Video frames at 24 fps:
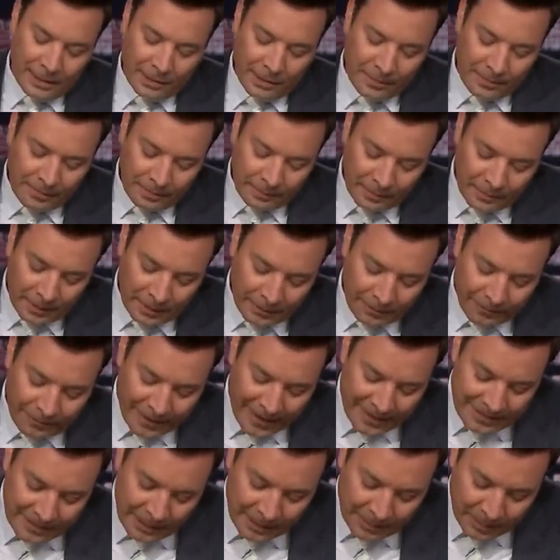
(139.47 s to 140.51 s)
you,
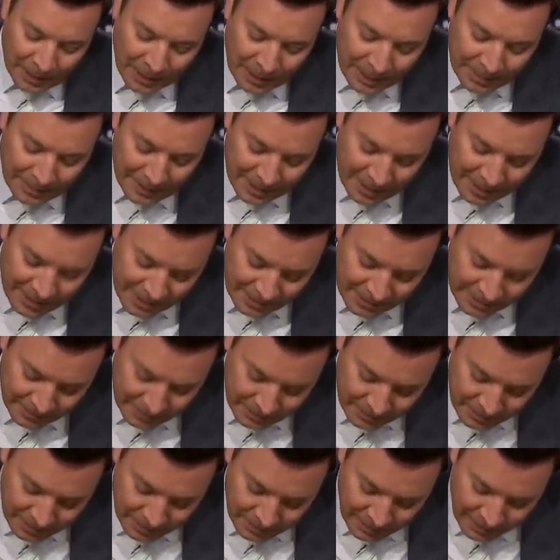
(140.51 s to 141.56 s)
fancy Bloody Marys.
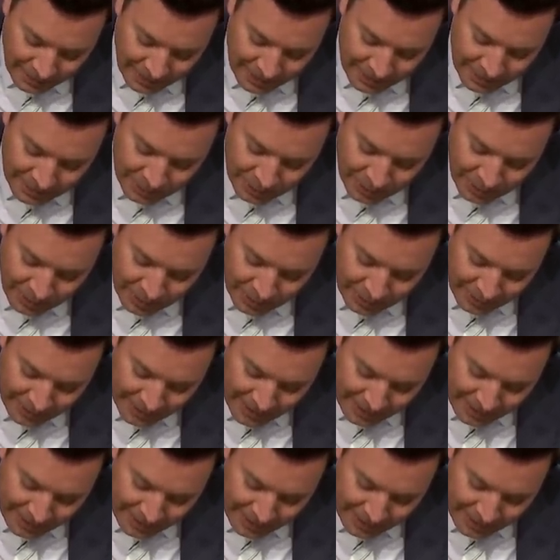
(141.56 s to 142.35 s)
I enjoy all the